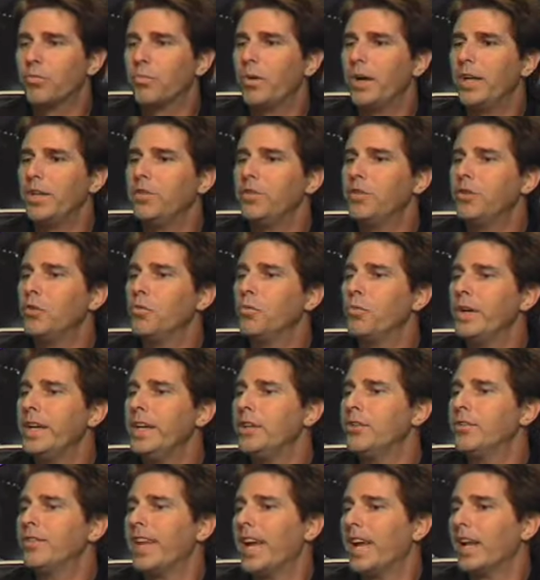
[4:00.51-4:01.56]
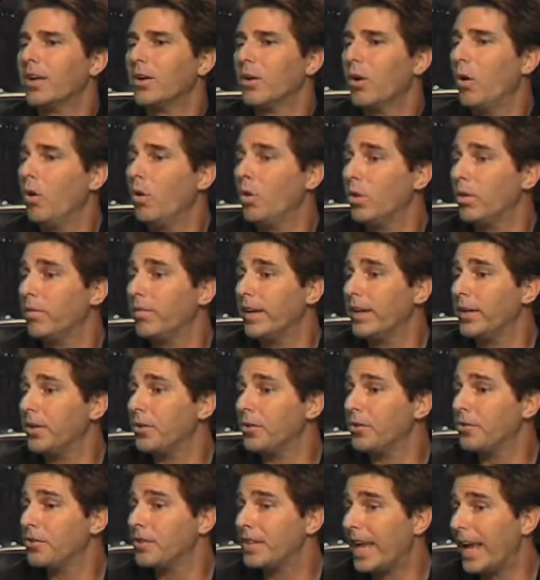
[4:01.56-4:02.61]
once you reach that goal of
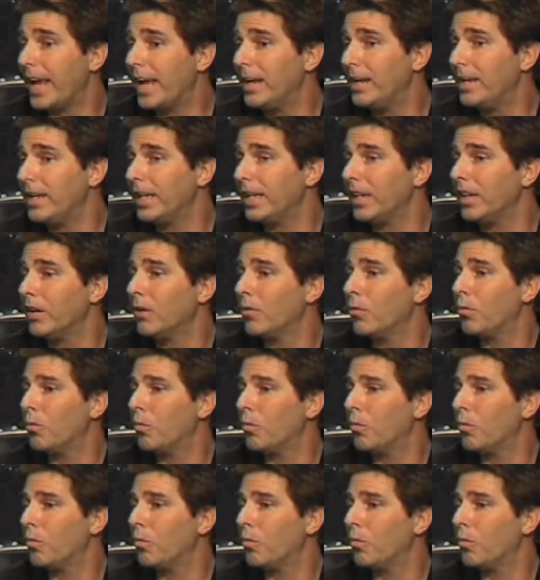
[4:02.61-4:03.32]
understanding